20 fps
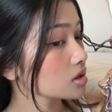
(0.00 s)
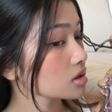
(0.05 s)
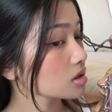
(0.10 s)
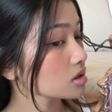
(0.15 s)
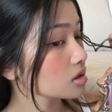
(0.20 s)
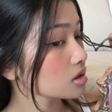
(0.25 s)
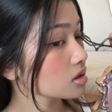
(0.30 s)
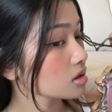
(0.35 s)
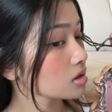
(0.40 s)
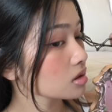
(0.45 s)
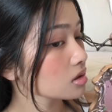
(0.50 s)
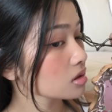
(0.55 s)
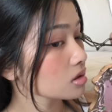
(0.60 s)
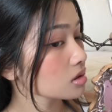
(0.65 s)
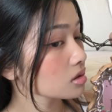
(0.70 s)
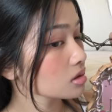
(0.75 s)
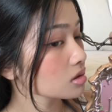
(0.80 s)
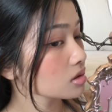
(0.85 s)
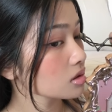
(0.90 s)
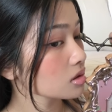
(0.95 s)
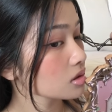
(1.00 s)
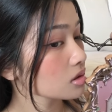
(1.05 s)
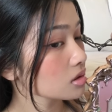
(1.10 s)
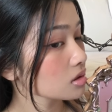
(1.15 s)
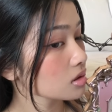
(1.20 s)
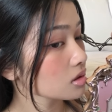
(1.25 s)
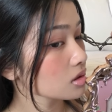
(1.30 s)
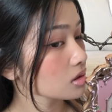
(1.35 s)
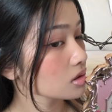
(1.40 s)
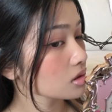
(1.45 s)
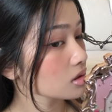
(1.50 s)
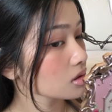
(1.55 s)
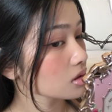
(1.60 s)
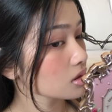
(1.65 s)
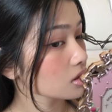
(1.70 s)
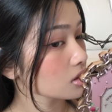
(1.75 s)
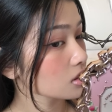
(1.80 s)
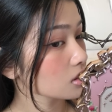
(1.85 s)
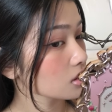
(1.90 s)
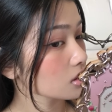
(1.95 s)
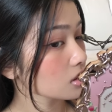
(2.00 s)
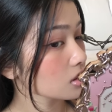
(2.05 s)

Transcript: [no speech]